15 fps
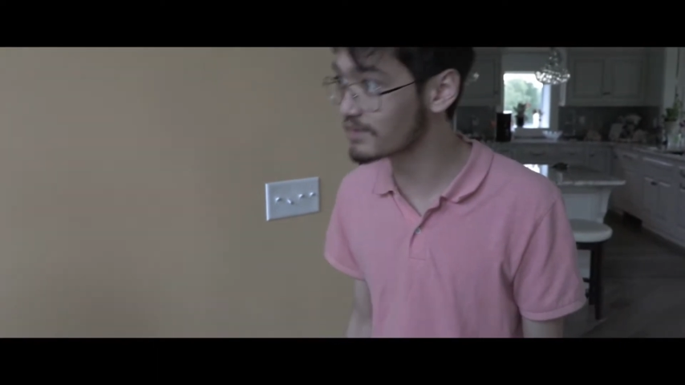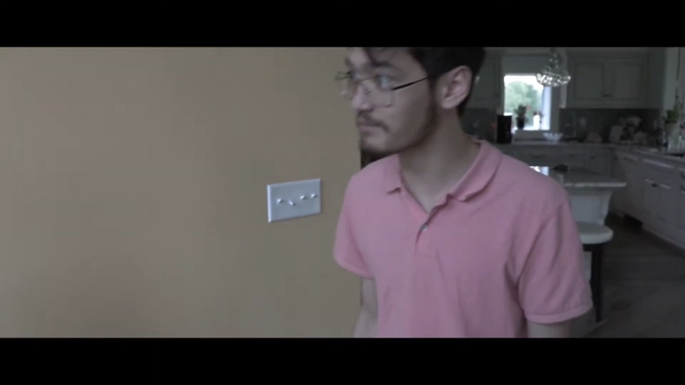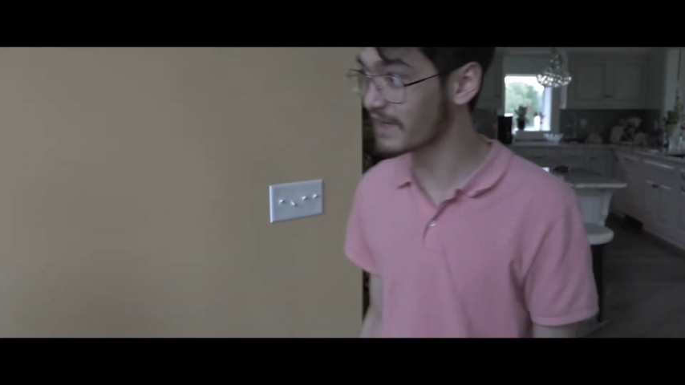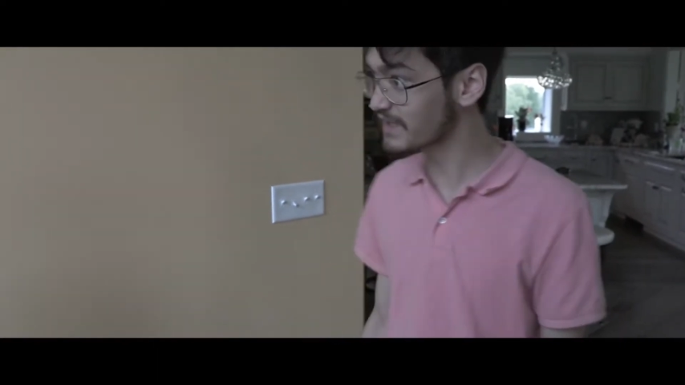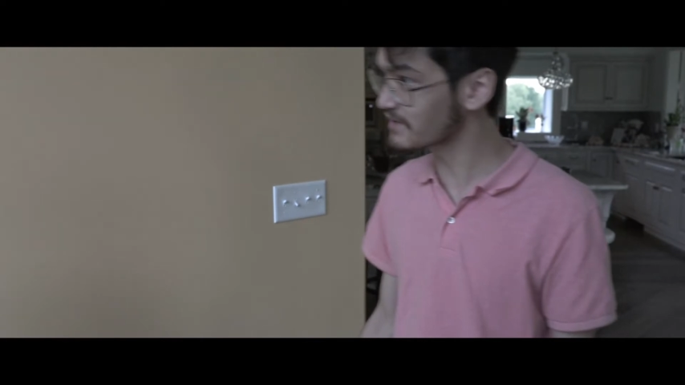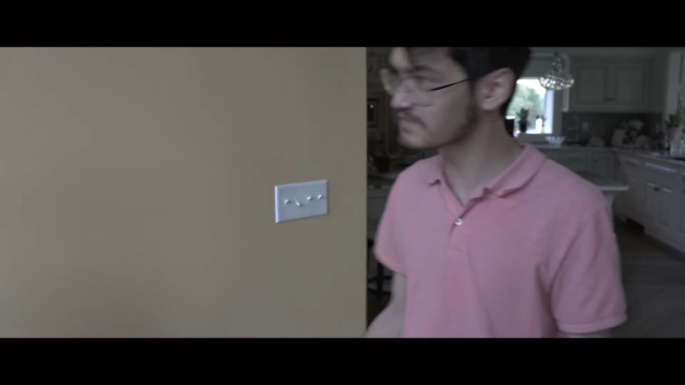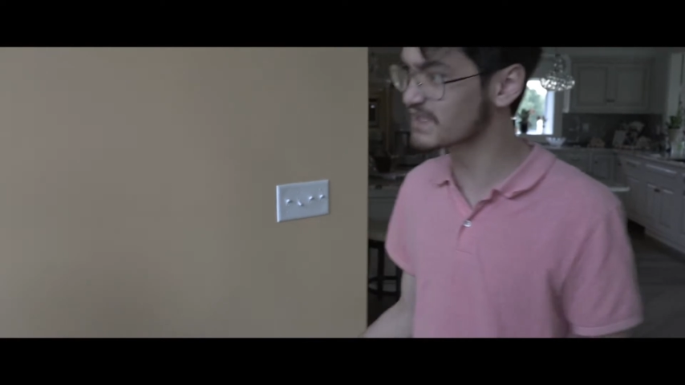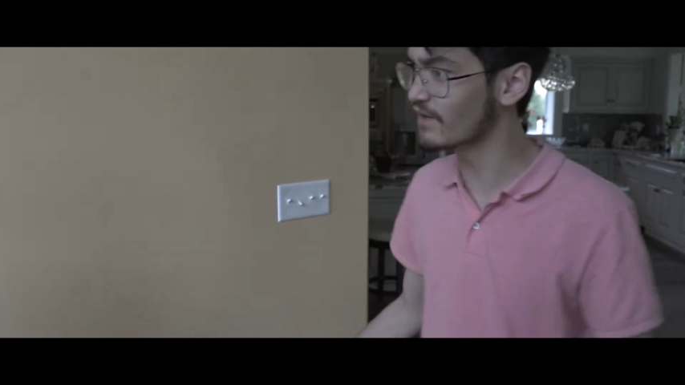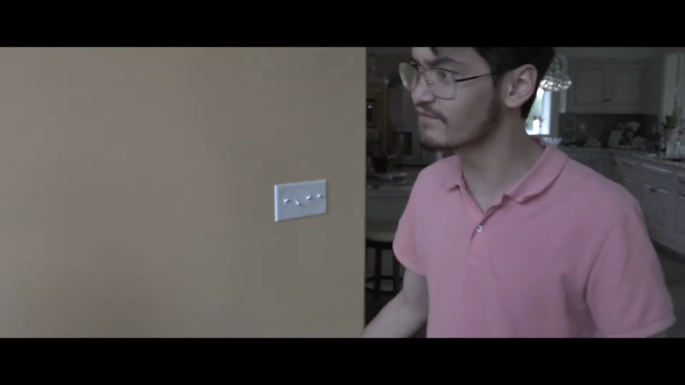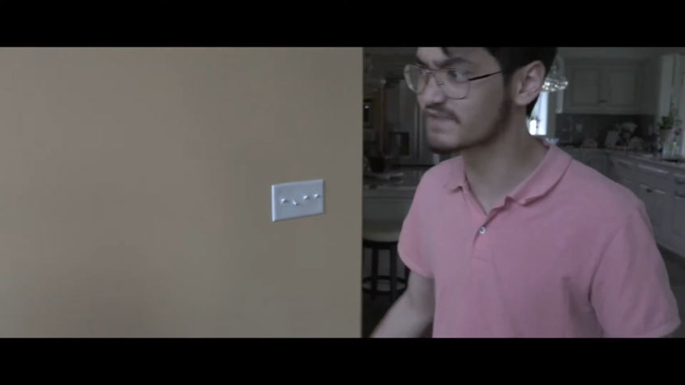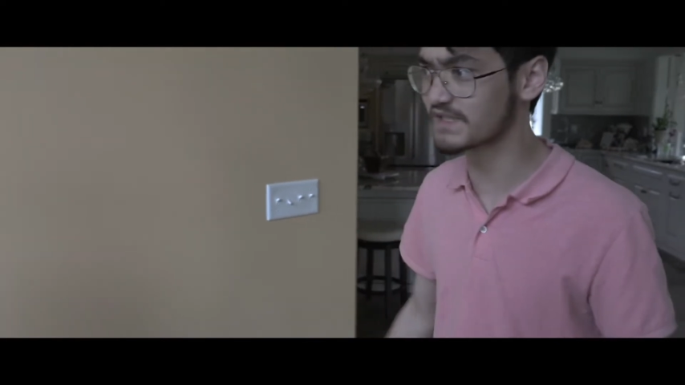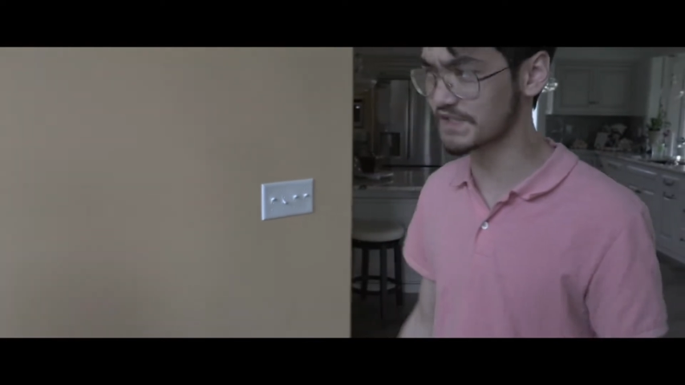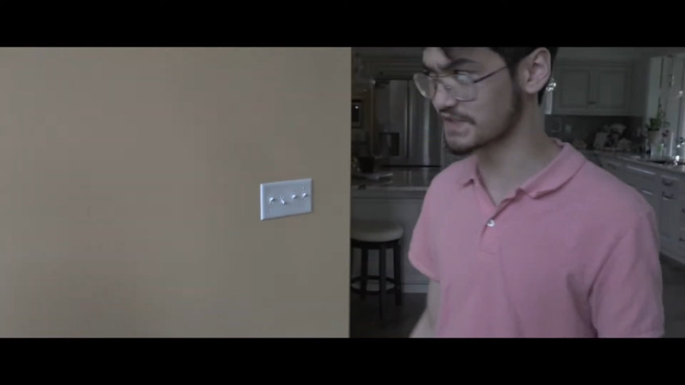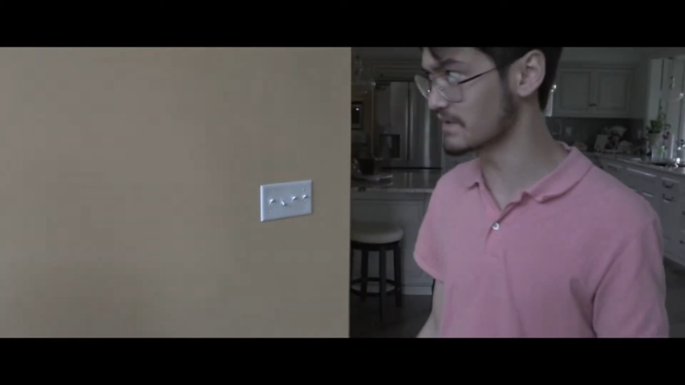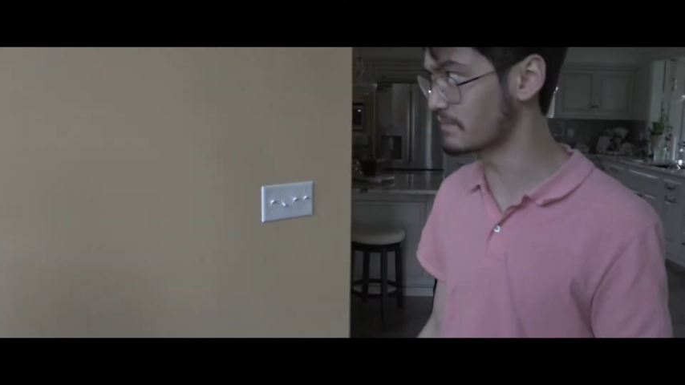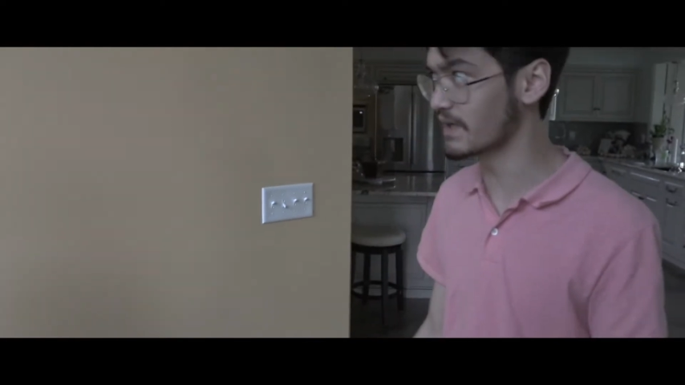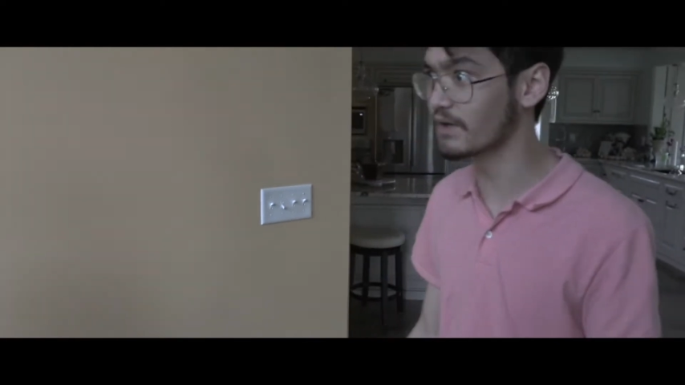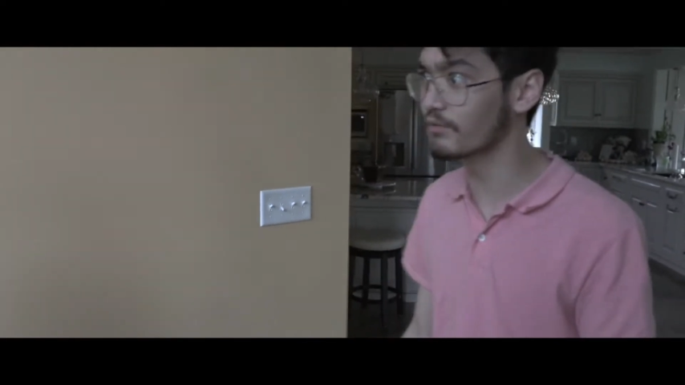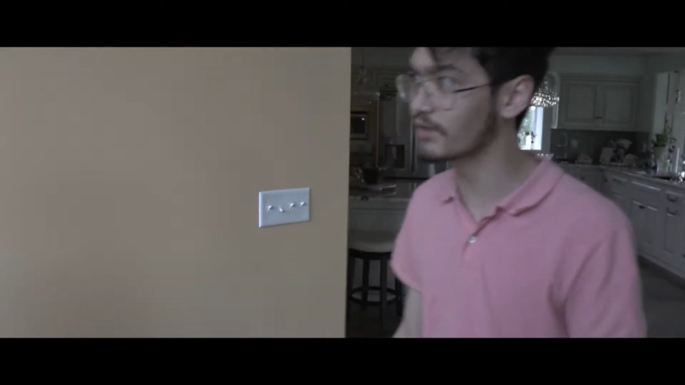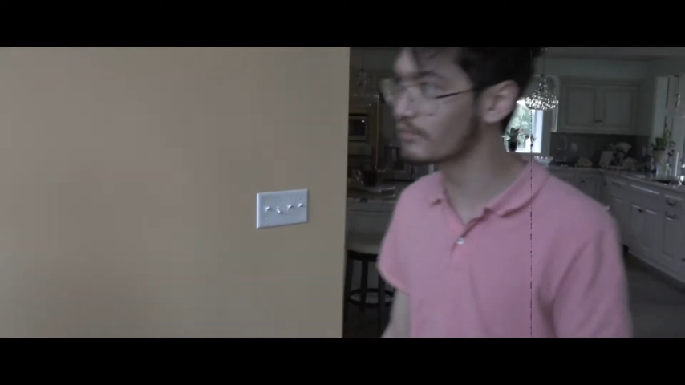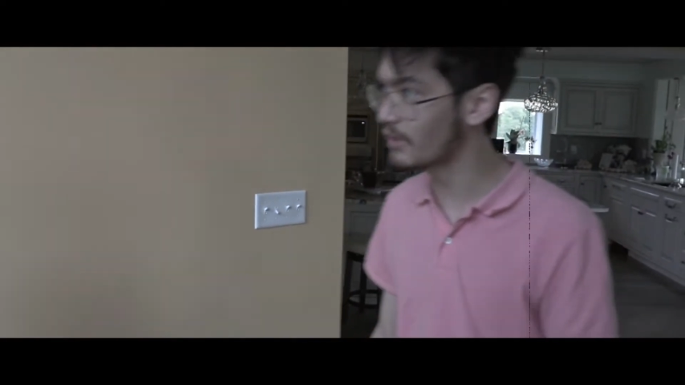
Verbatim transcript: make themselves disappear and